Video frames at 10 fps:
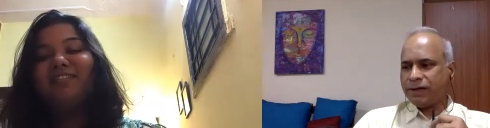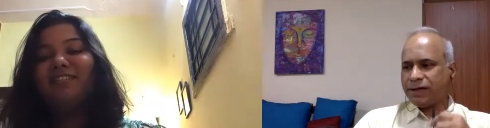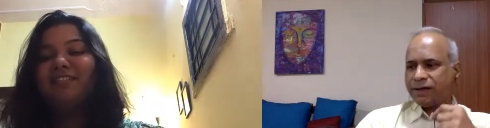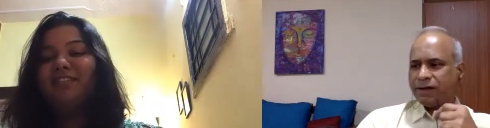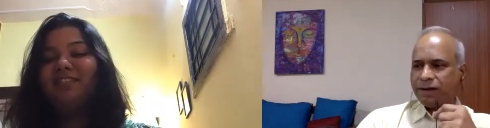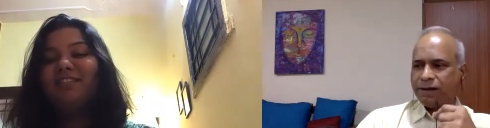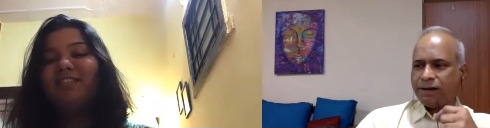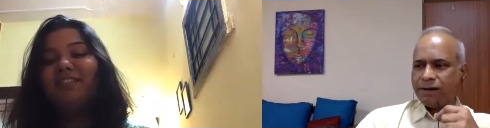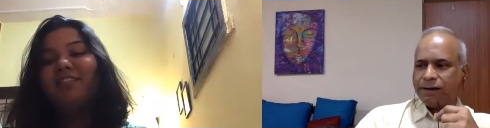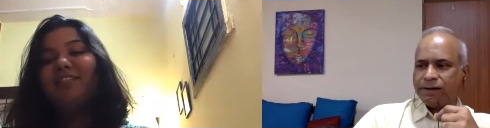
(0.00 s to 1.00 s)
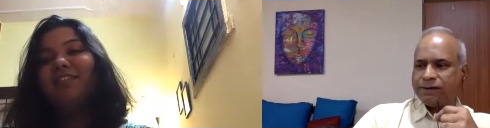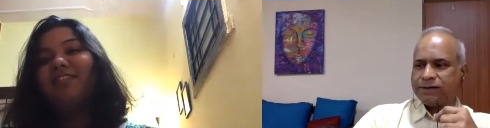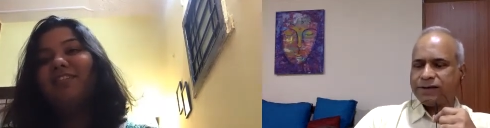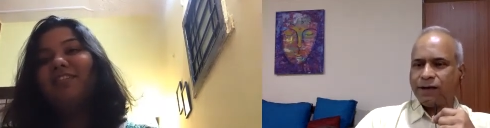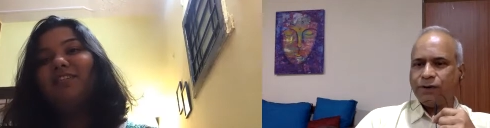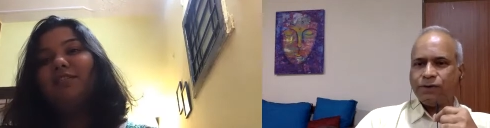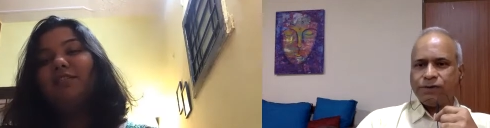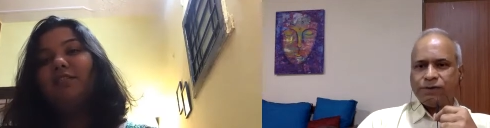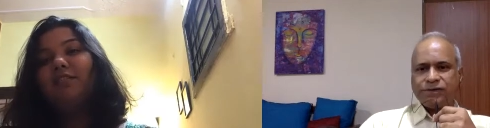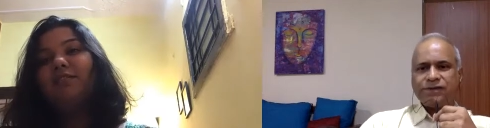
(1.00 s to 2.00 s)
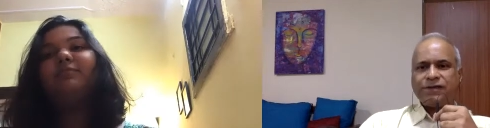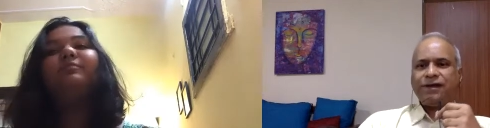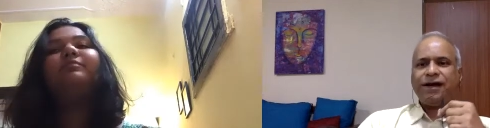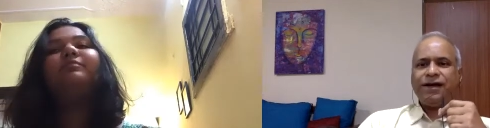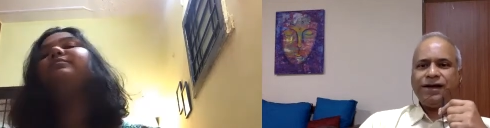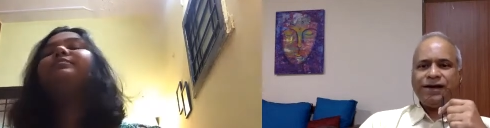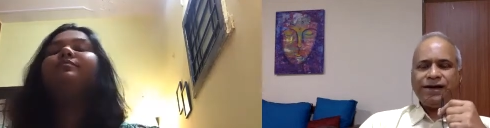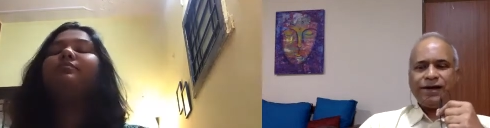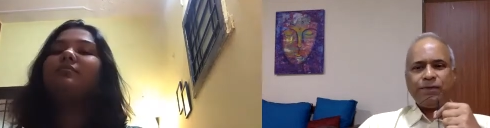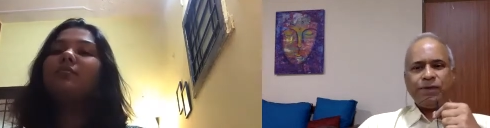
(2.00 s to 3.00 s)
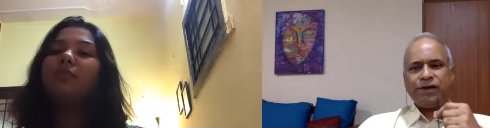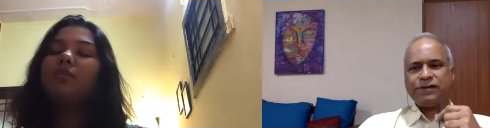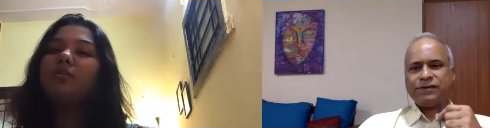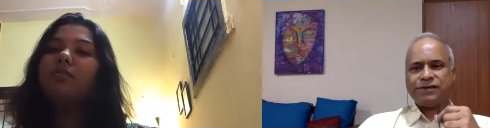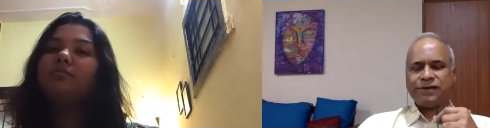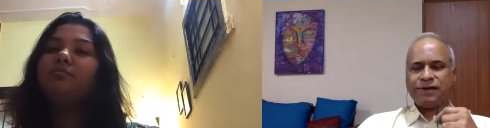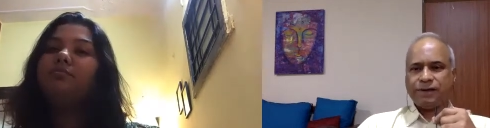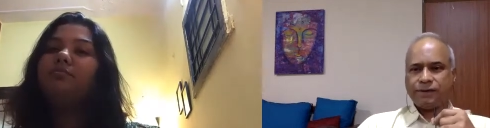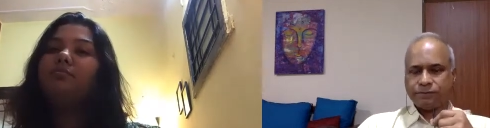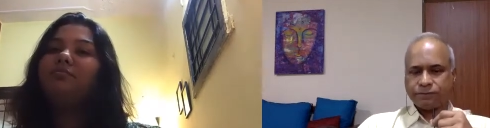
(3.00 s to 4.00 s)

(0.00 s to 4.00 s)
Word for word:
Speaker 1: it uh, sounds unreal because uh,